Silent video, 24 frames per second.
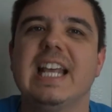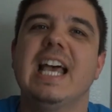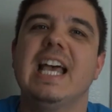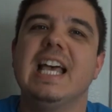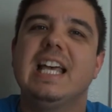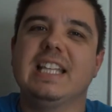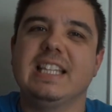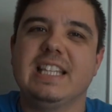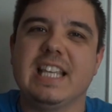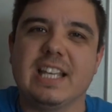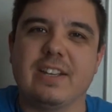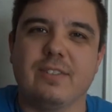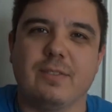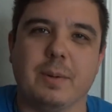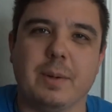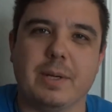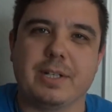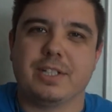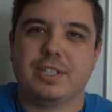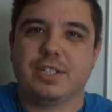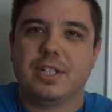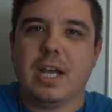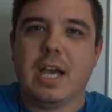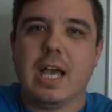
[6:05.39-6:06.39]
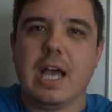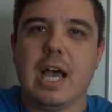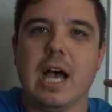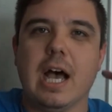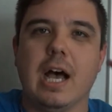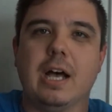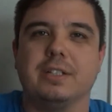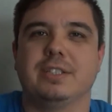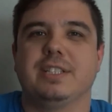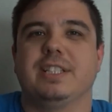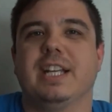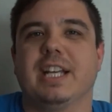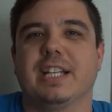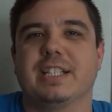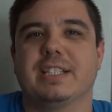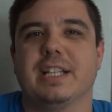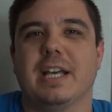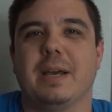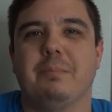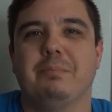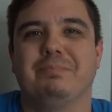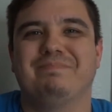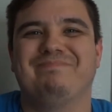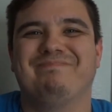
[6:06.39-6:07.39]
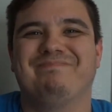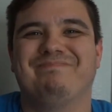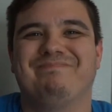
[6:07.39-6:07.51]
Thank you very much. I'll see you next time.